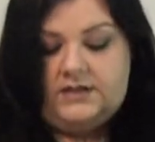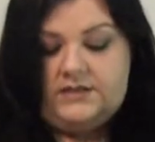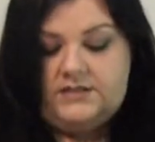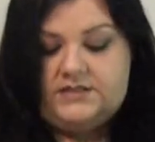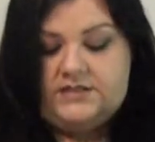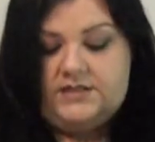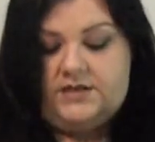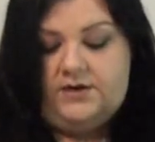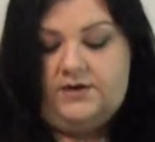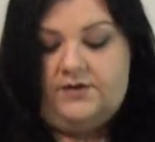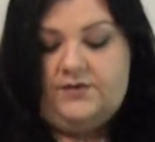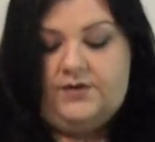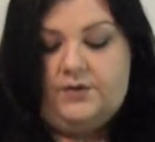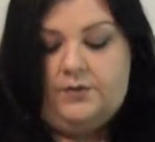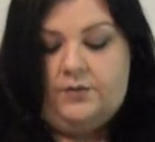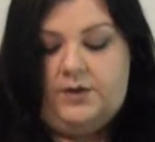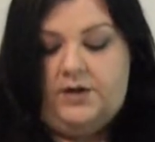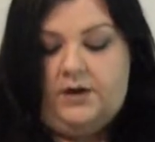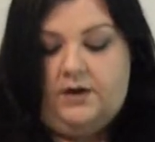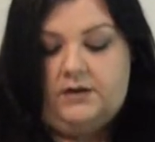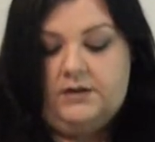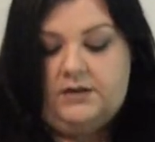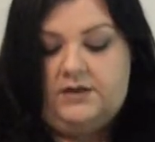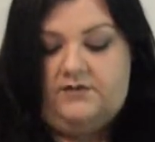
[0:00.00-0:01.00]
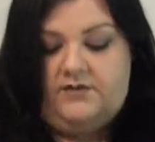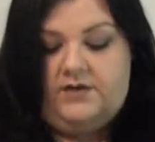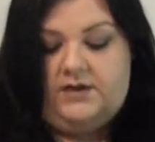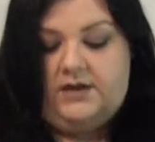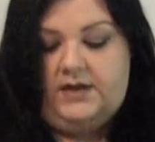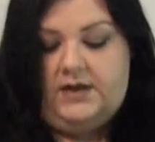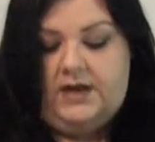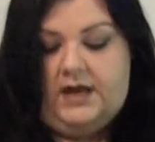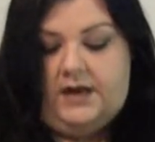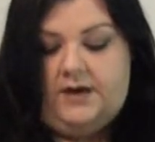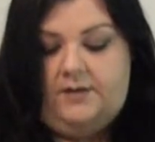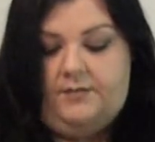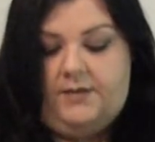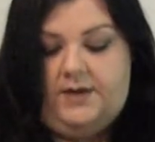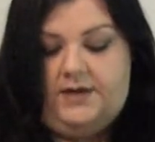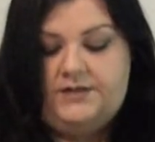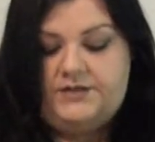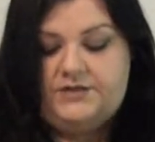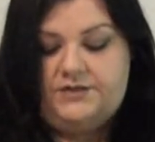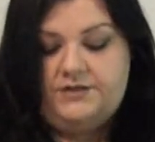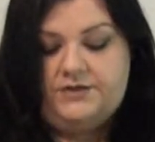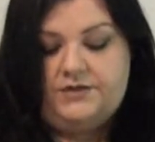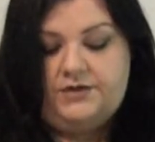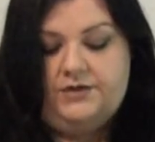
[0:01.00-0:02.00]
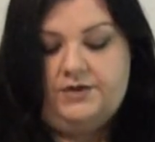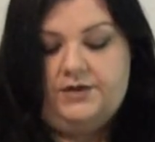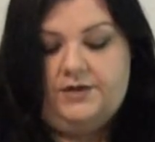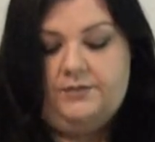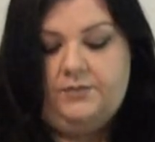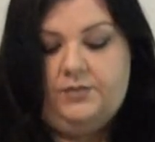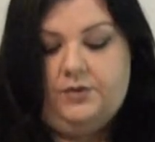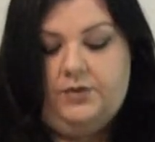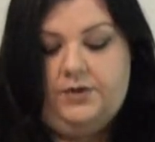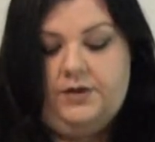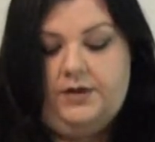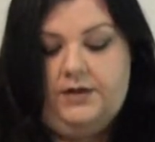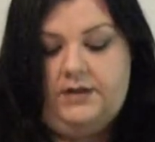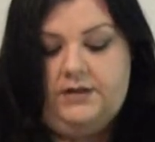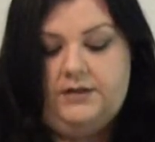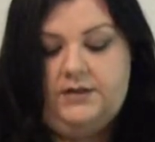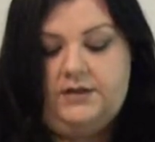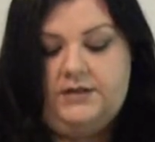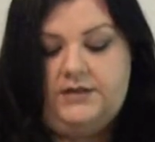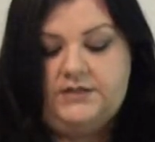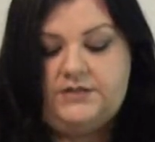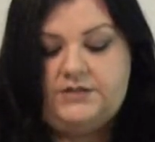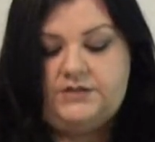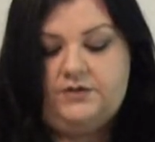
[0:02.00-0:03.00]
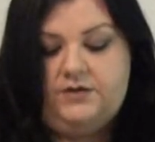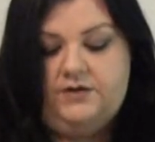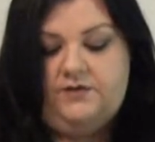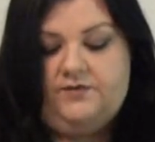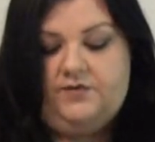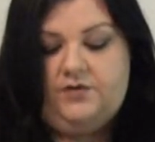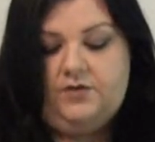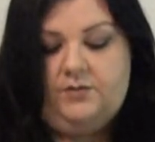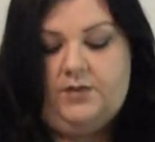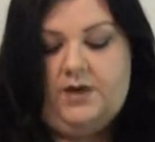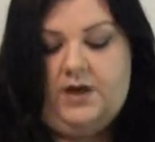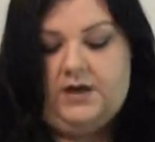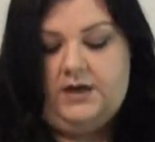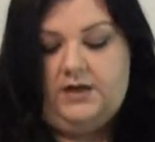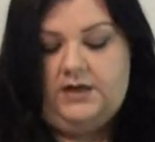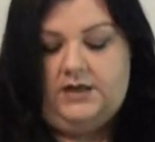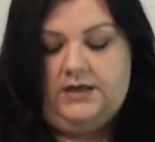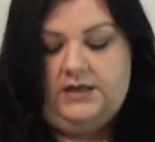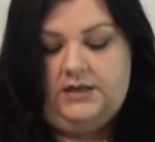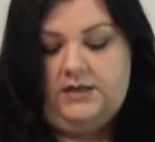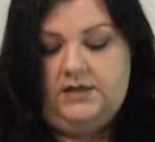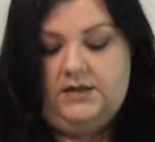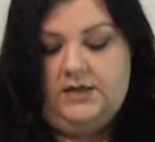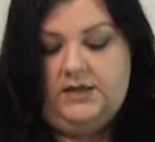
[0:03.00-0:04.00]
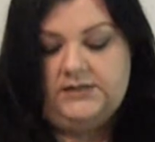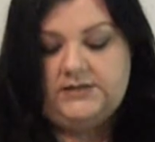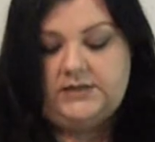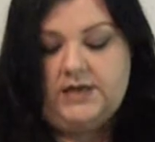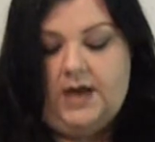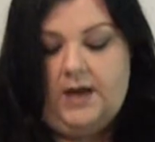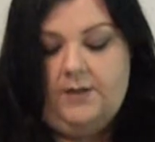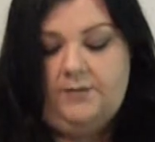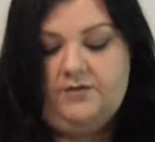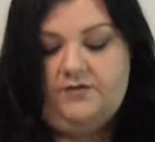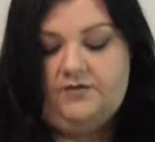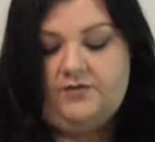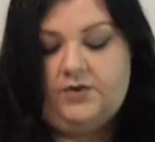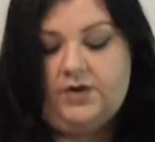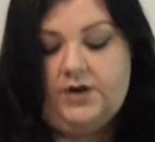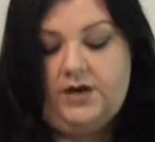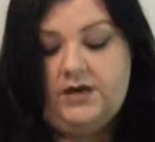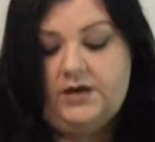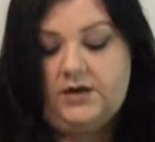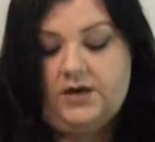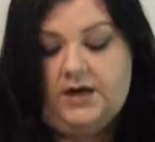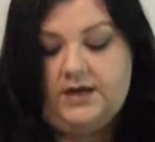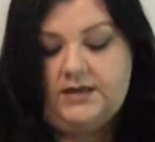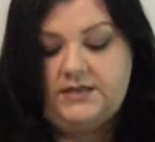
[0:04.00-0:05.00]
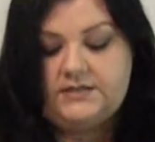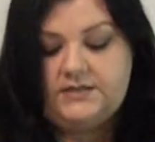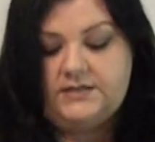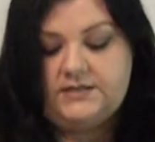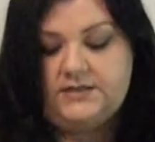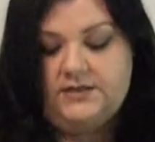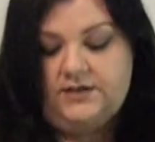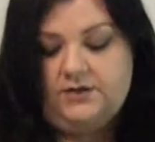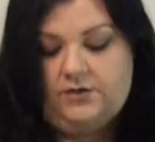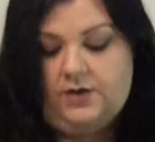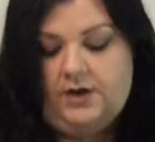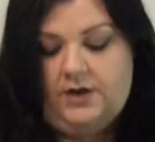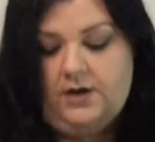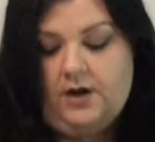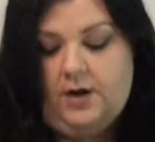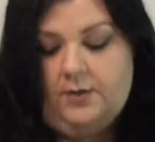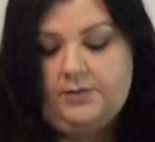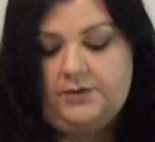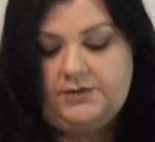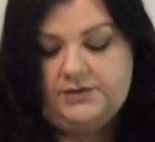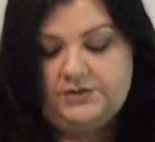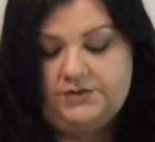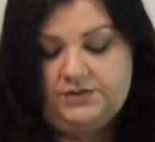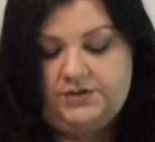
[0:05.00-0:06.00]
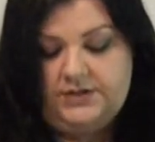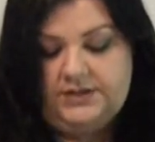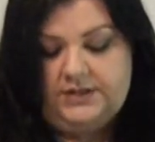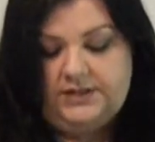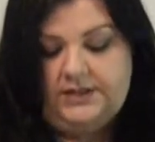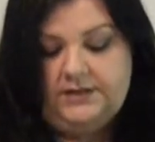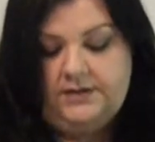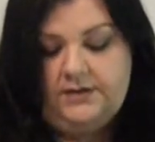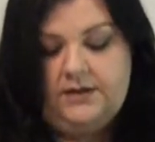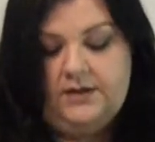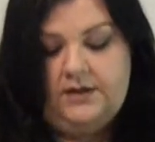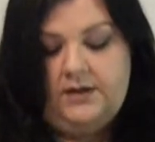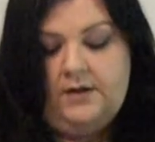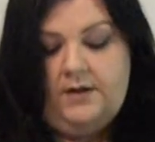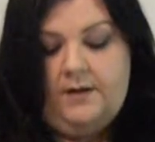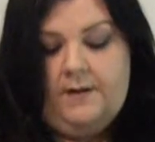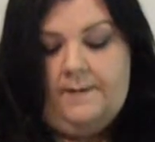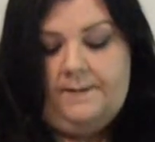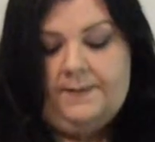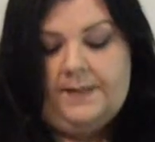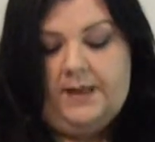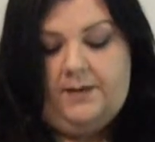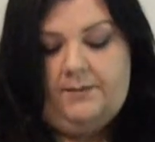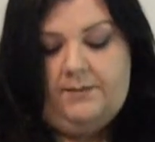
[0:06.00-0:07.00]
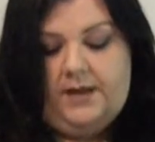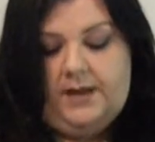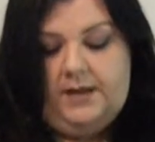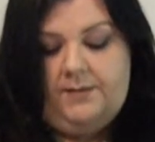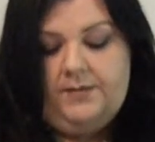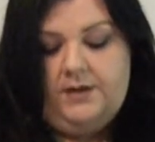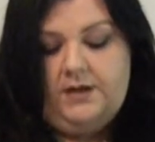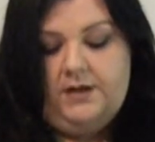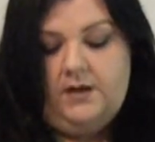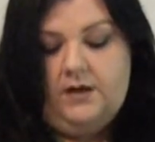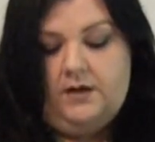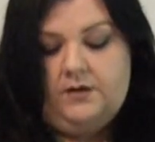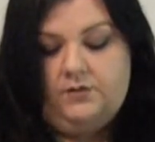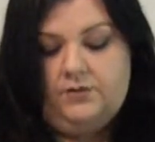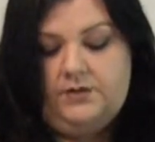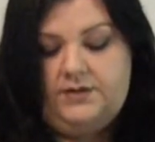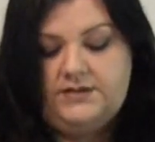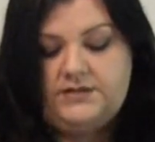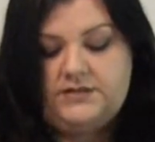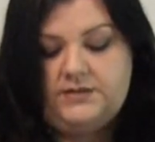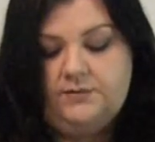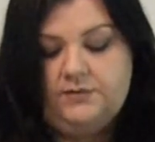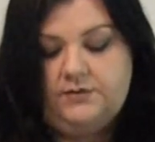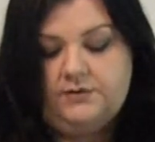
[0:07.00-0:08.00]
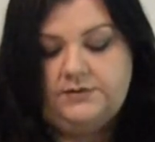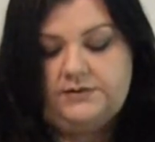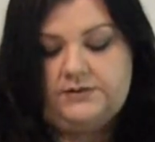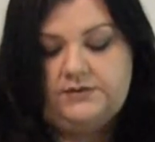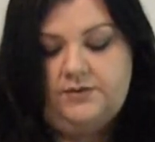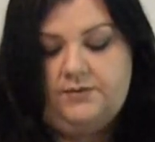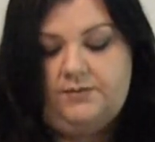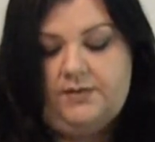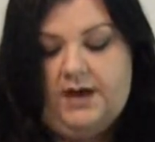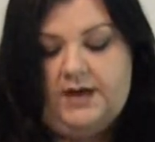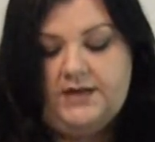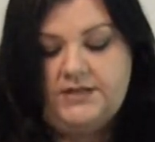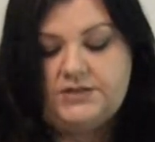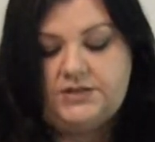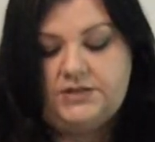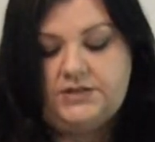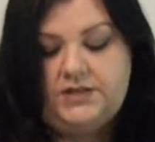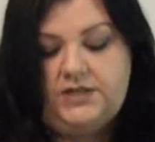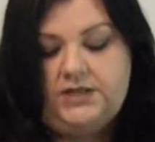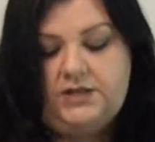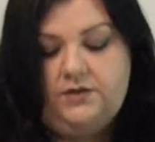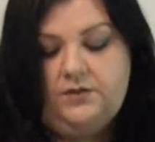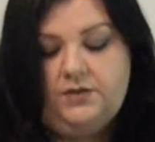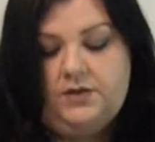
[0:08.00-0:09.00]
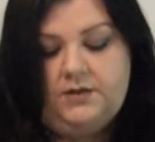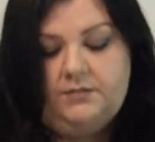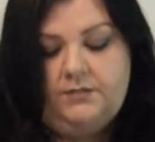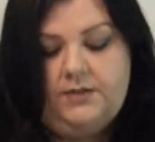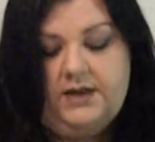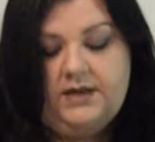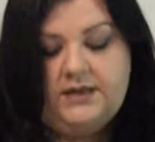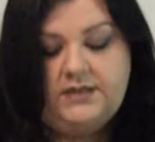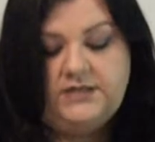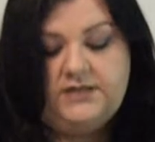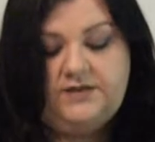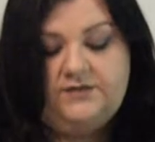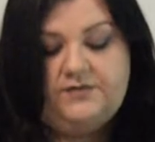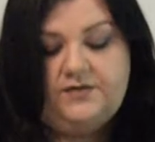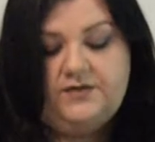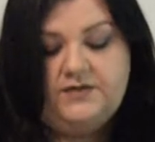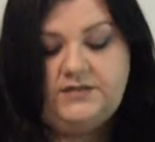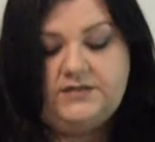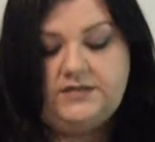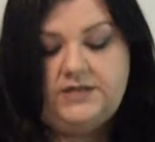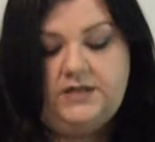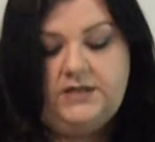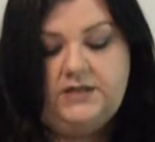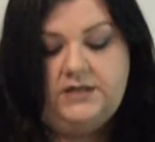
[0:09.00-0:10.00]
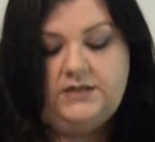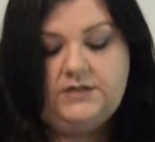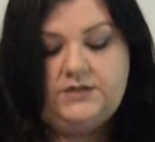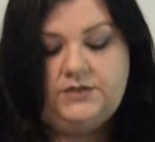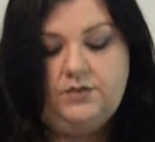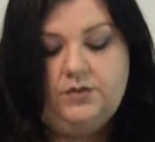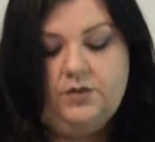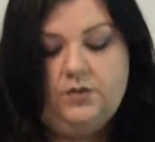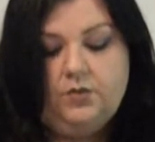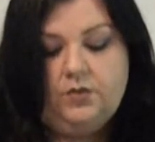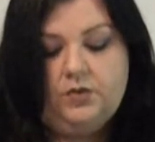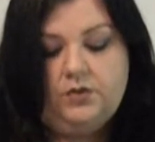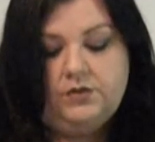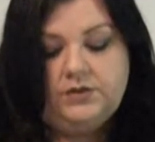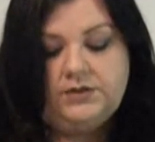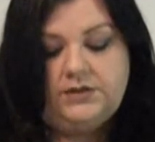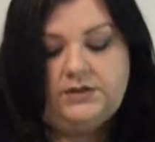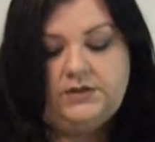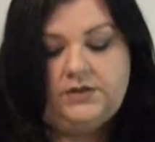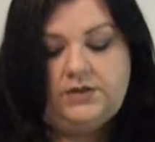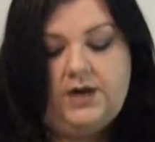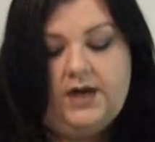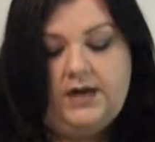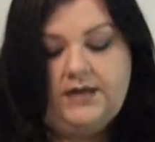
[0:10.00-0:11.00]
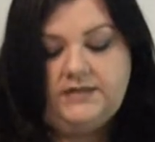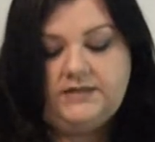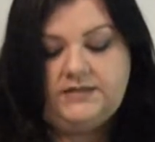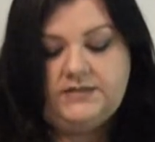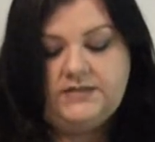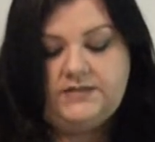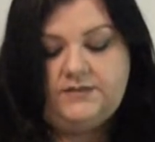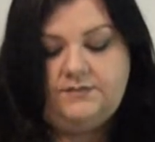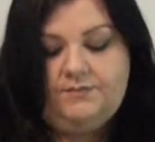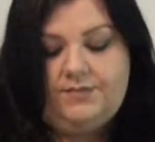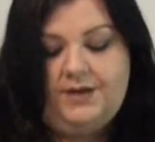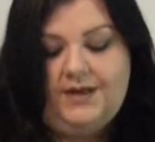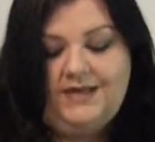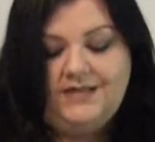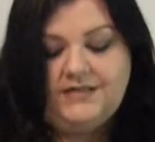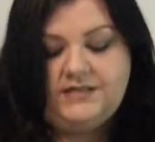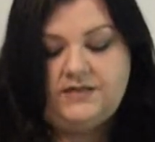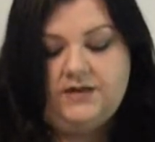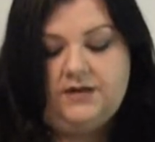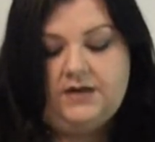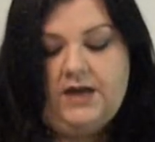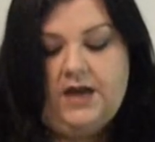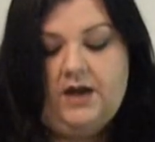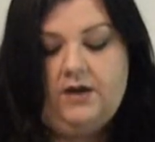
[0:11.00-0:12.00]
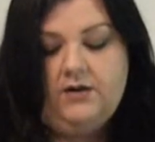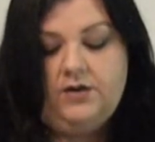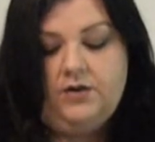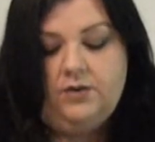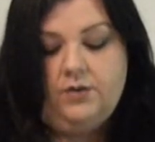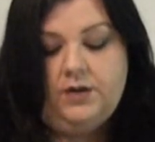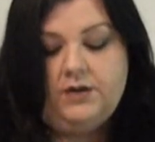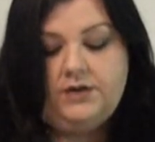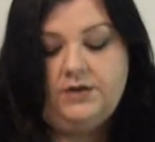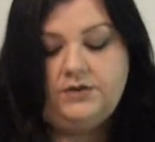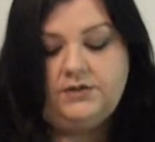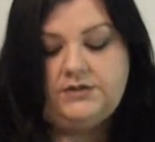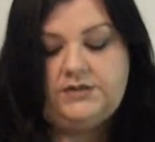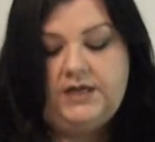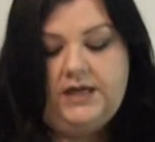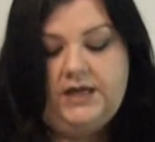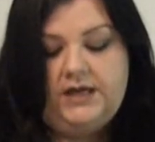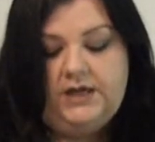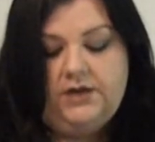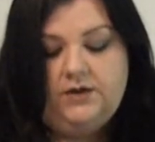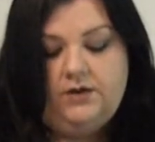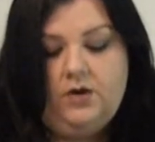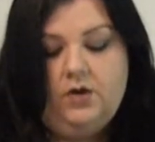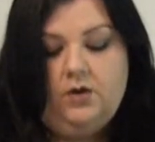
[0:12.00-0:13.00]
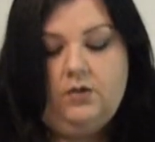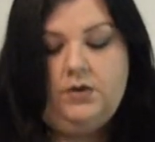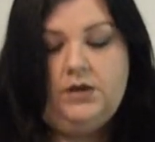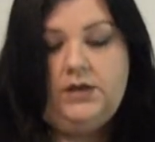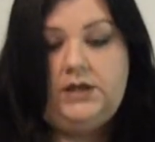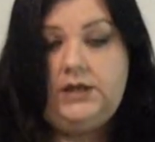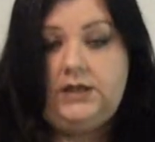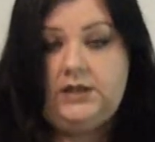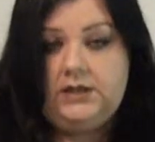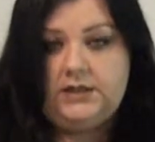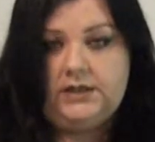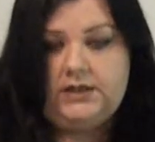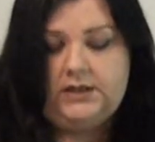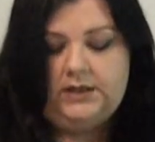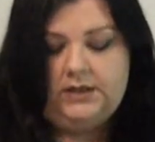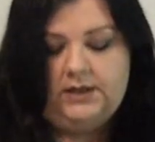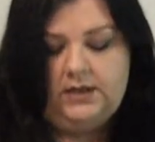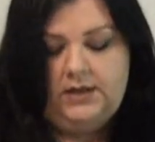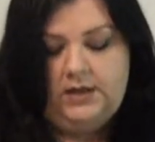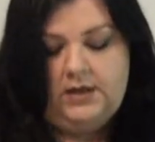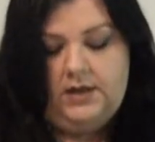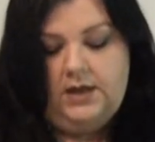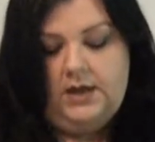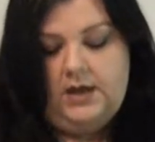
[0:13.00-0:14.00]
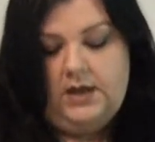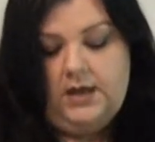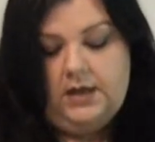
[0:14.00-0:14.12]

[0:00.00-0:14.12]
"Consider that we are living at a major turning point in the history of humanity, a time of great crisis and great opportunity. It may be unreasonable to imagine that you can make a difference to a world in crisis based on how you undertake your own healing,